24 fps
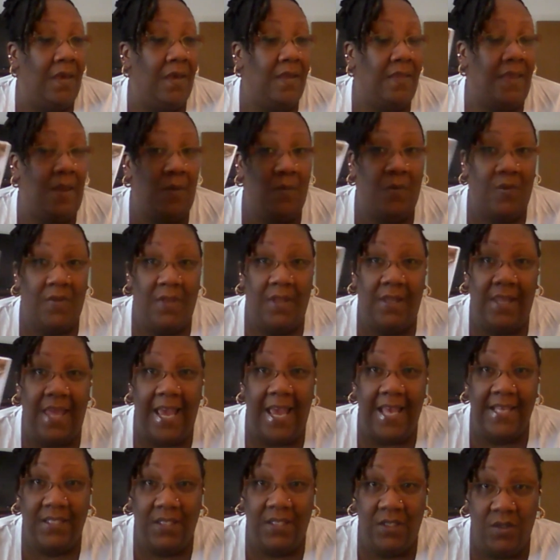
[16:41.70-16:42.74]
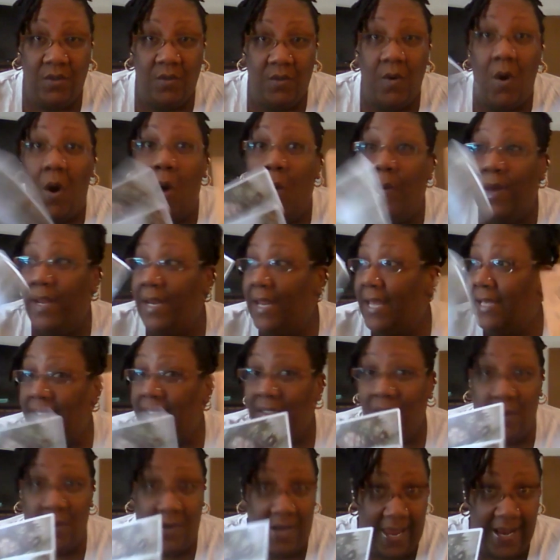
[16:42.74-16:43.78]
They were the last two. Oh, and
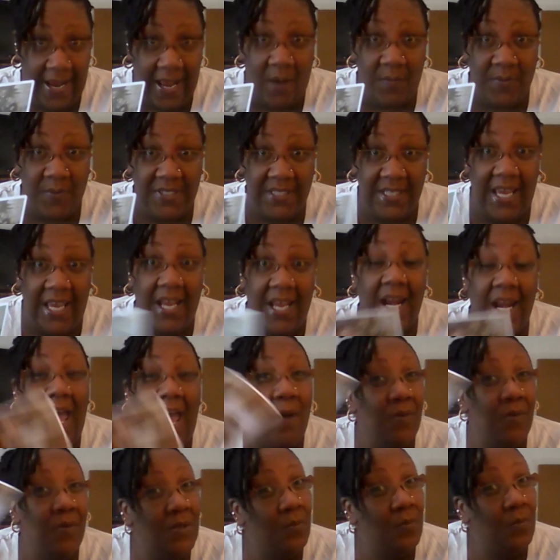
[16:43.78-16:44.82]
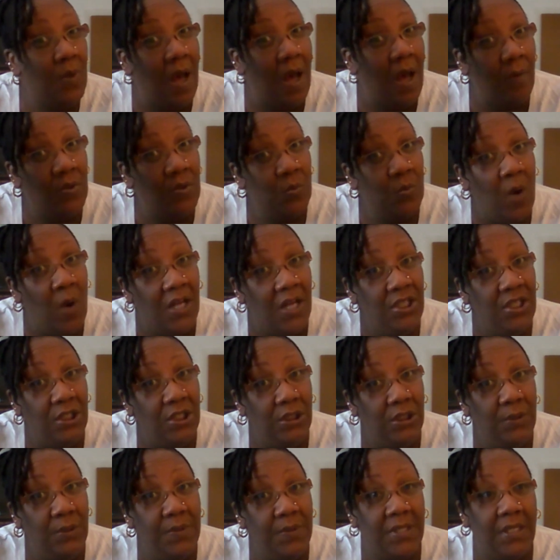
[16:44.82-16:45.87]
so like I was saying, I was
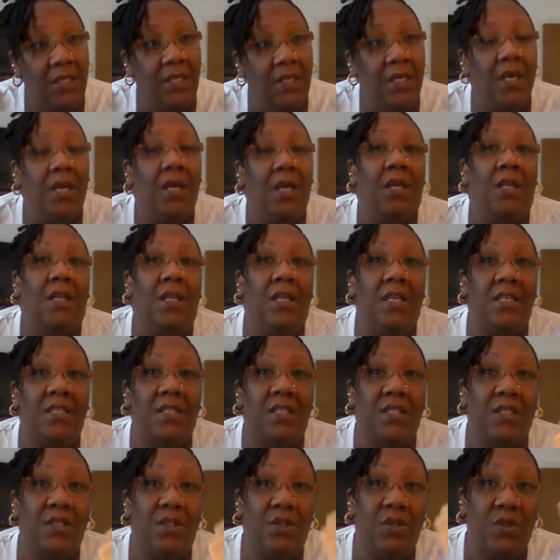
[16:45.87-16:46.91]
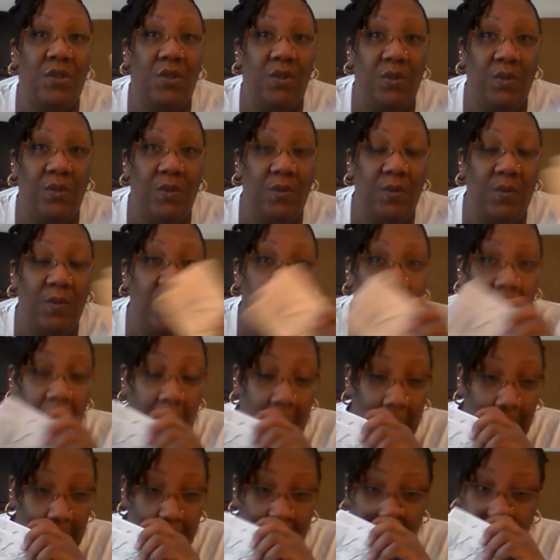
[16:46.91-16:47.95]
watching Lucy, listening to
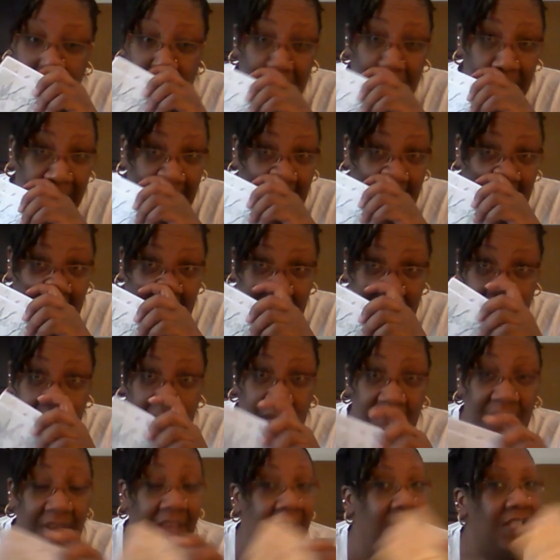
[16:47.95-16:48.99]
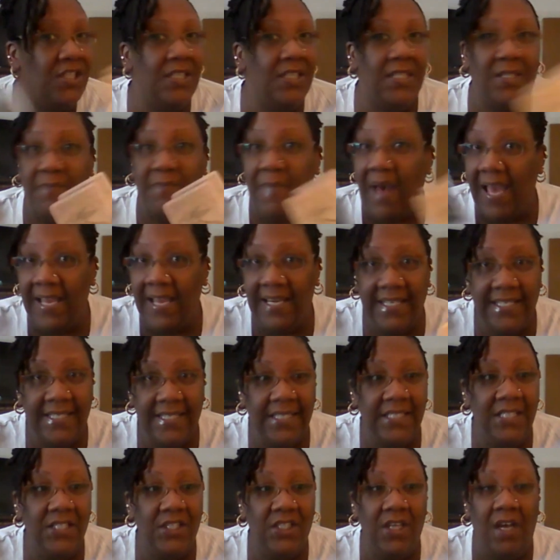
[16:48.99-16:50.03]
her do a live and just
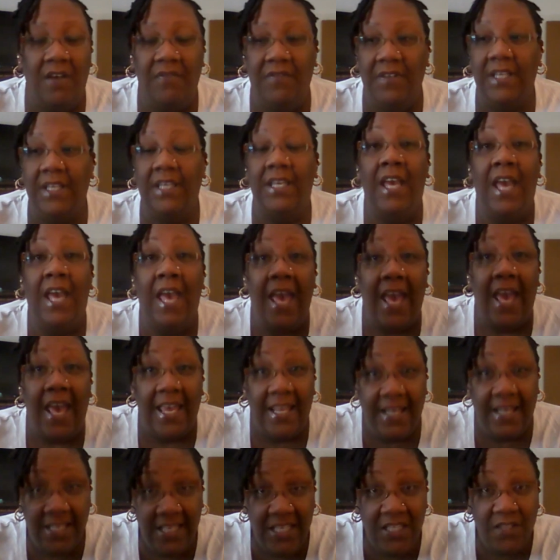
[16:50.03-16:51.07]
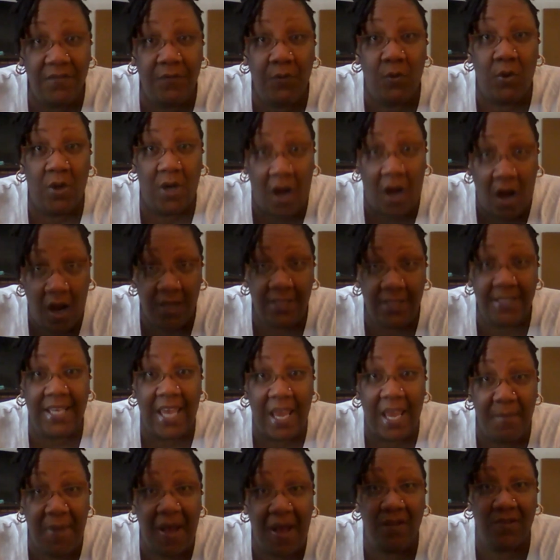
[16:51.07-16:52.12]
mindlessly shuffling, and these four cards
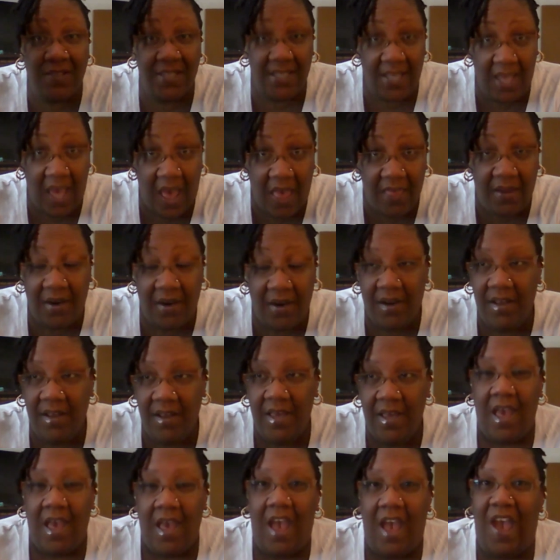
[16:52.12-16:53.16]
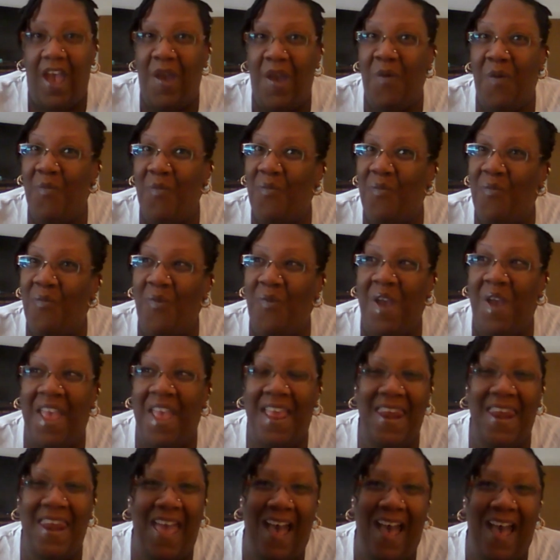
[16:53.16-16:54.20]
came out together. And
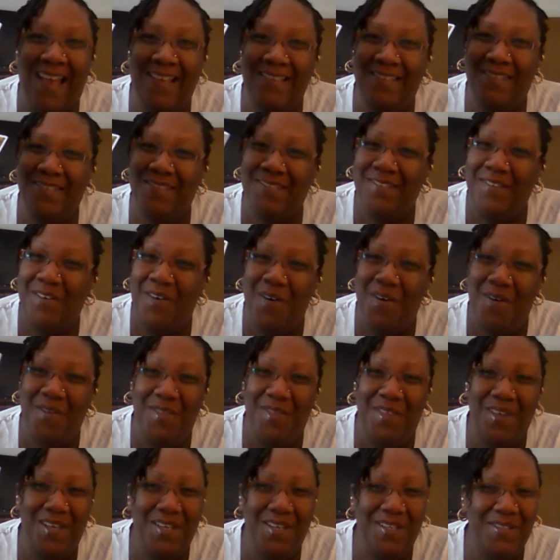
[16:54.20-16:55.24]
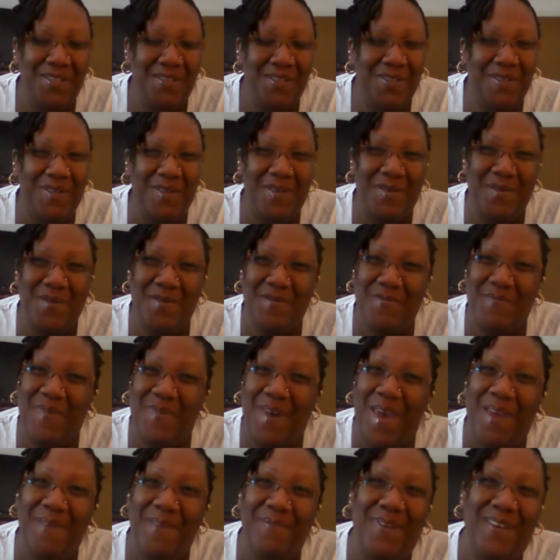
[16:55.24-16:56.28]
when I saw these two,
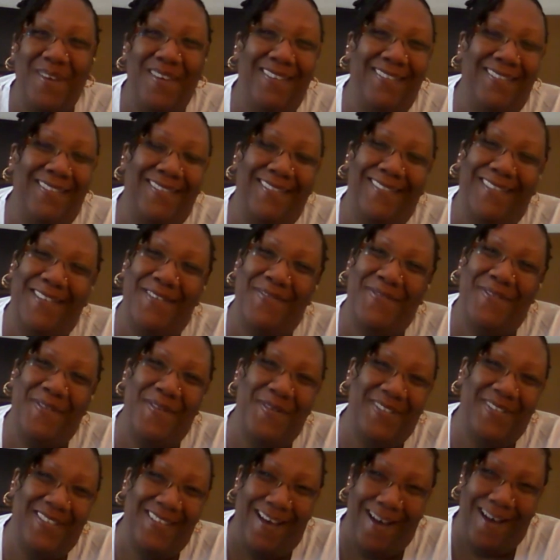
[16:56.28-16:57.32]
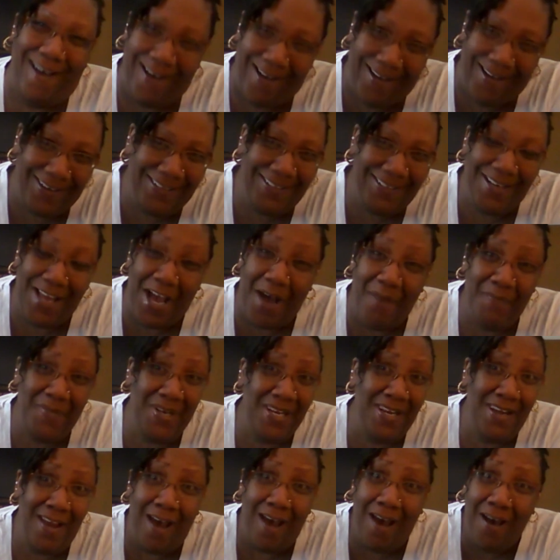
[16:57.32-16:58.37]
baby, of course I hollered. I'm a
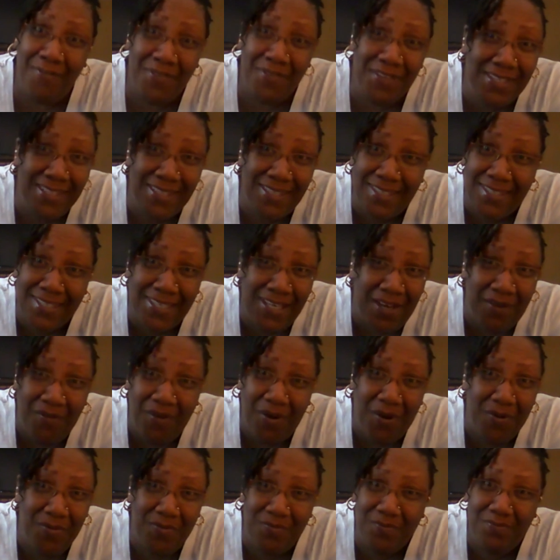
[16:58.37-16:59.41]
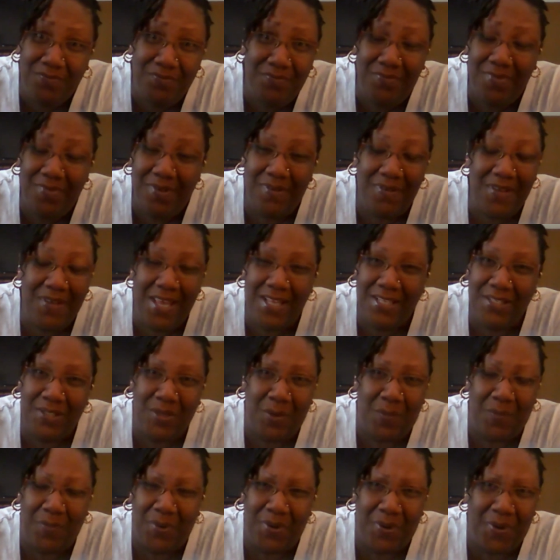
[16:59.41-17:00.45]
novice tarot
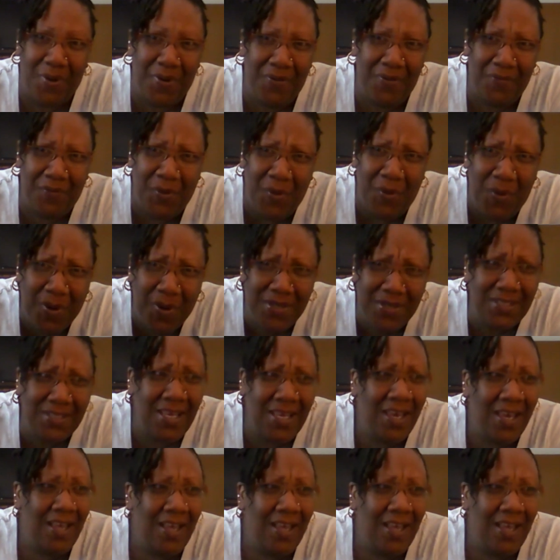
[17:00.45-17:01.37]
interpreter, of course.